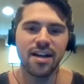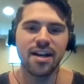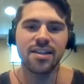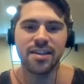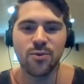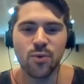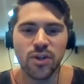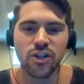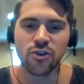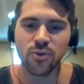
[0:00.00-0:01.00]
think
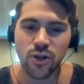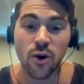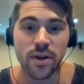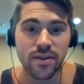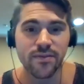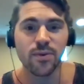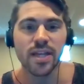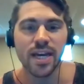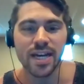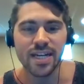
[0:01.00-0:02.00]
with you going for
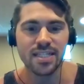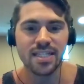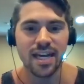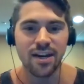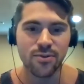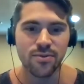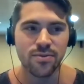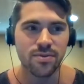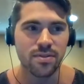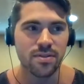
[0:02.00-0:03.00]
that, it
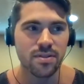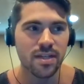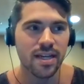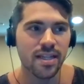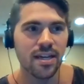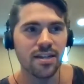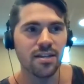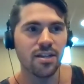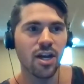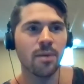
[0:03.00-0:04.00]
sounds, and
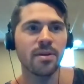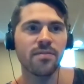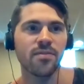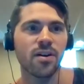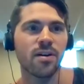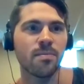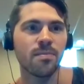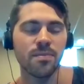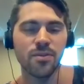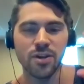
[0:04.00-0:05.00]
then coming
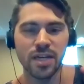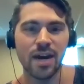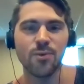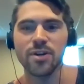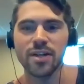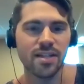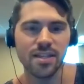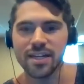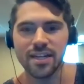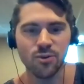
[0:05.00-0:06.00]
from the networking,
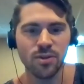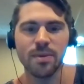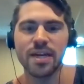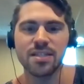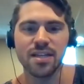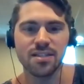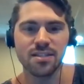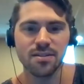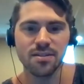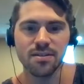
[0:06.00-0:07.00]
like, it only makes sense
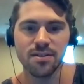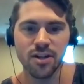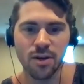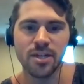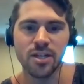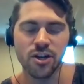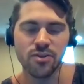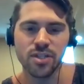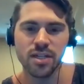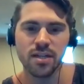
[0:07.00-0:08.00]
to come into
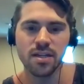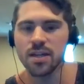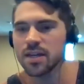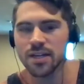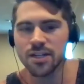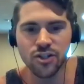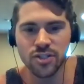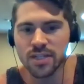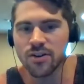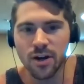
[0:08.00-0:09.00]
coaching, because you're
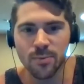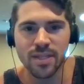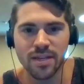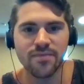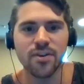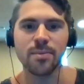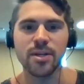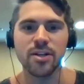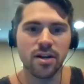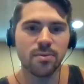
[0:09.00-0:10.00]
still helping the
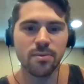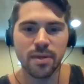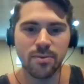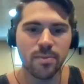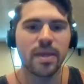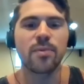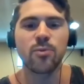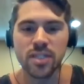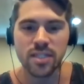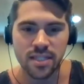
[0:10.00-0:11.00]
environment. You're helping people make
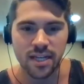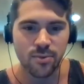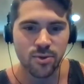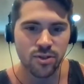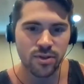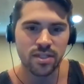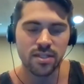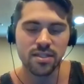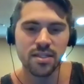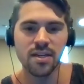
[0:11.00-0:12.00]
more sustainable
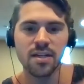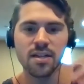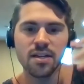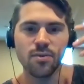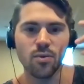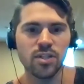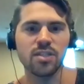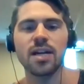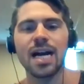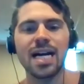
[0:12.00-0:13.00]
choices. Mm-hmm. Once
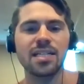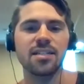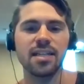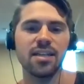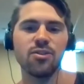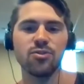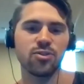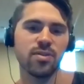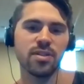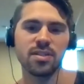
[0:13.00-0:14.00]
they're conscious in those
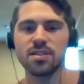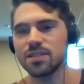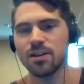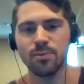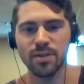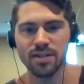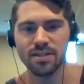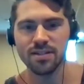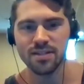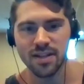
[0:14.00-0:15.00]
choices, it's helping
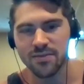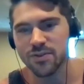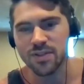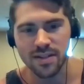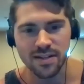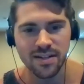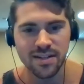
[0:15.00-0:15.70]
everyone.